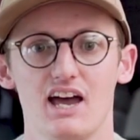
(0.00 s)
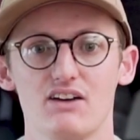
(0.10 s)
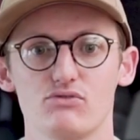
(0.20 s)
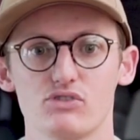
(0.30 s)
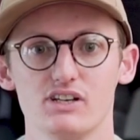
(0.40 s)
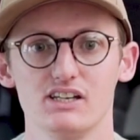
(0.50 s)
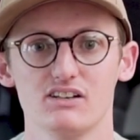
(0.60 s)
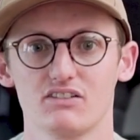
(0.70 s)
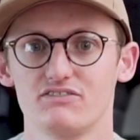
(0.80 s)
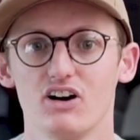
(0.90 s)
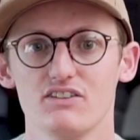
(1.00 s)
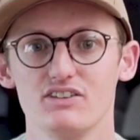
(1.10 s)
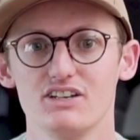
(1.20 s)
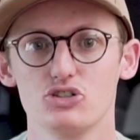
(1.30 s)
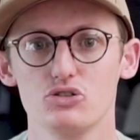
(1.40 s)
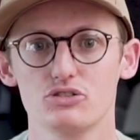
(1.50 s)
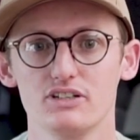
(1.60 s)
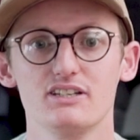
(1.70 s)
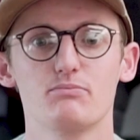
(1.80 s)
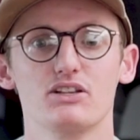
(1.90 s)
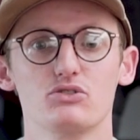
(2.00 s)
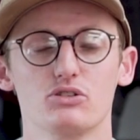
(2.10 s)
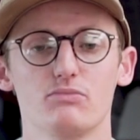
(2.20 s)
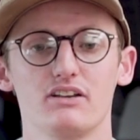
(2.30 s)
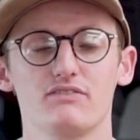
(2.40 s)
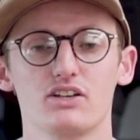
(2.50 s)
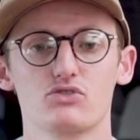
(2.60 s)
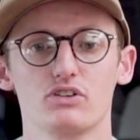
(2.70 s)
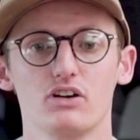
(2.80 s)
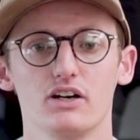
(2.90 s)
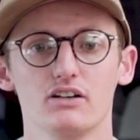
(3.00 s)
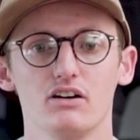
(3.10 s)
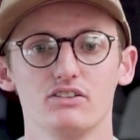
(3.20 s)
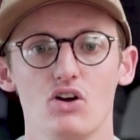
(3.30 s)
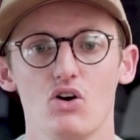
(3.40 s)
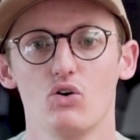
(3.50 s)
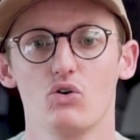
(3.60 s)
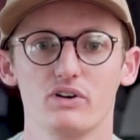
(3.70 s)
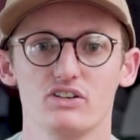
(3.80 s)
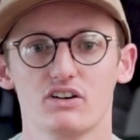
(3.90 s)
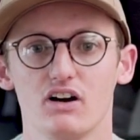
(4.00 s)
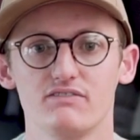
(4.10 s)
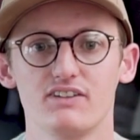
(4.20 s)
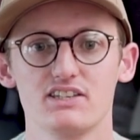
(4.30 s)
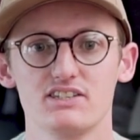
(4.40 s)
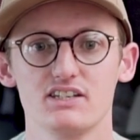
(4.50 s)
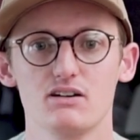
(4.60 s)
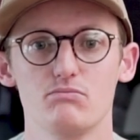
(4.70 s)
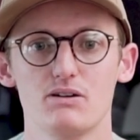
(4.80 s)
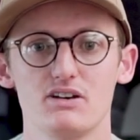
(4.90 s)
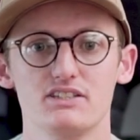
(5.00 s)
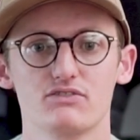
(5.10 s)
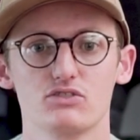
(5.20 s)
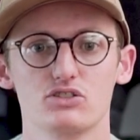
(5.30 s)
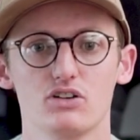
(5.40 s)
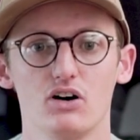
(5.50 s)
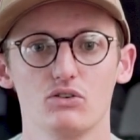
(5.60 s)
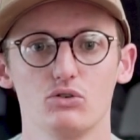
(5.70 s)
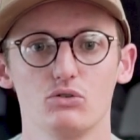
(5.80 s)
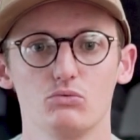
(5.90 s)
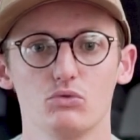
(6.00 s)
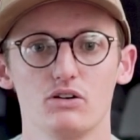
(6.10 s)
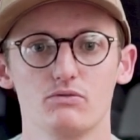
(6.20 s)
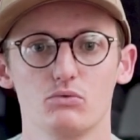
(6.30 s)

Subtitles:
every 5 years usually, depends on the manufacturing guideline, or when you kind of fancy maybe a different style or want to